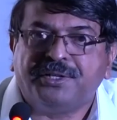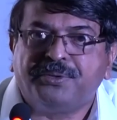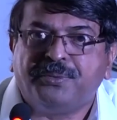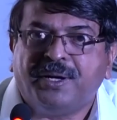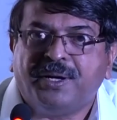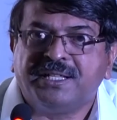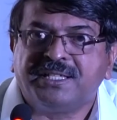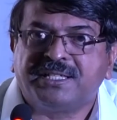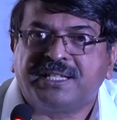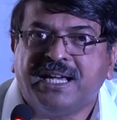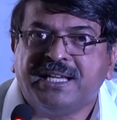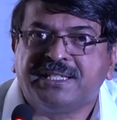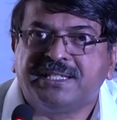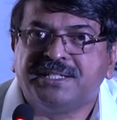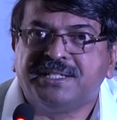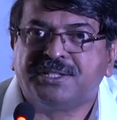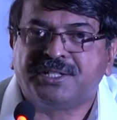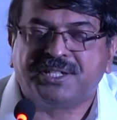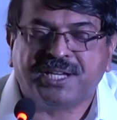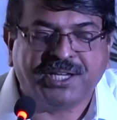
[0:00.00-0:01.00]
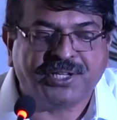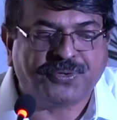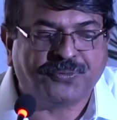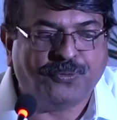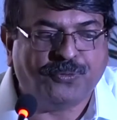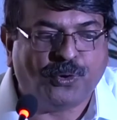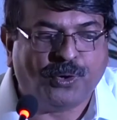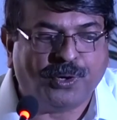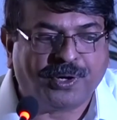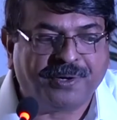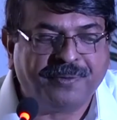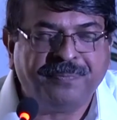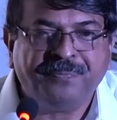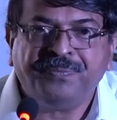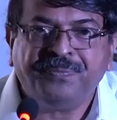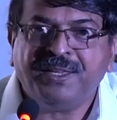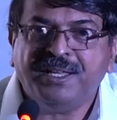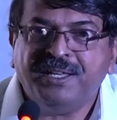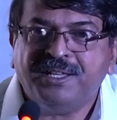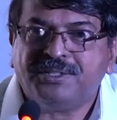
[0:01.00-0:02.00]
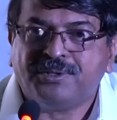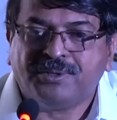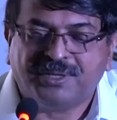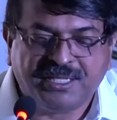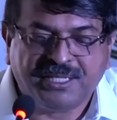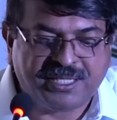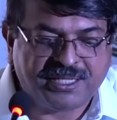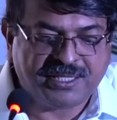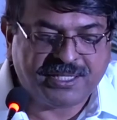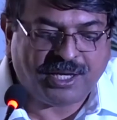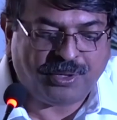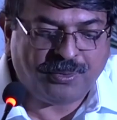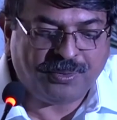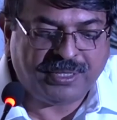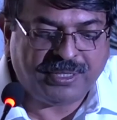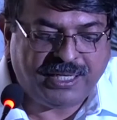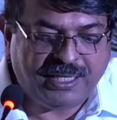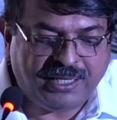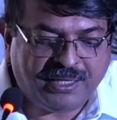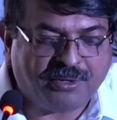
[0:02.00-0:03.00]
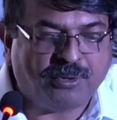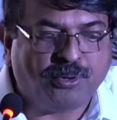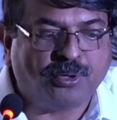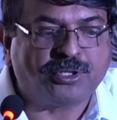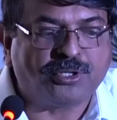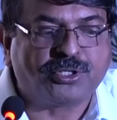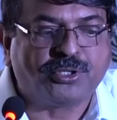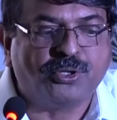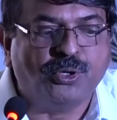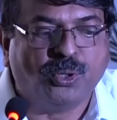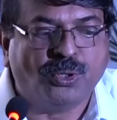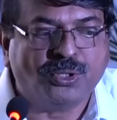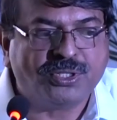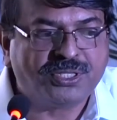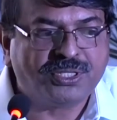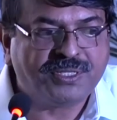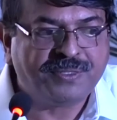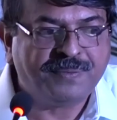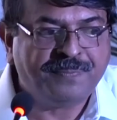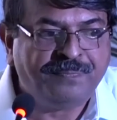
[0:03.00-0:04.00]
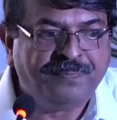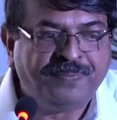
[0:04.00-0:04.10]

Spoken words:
advanced, as in stage 4. So this is how the course goes.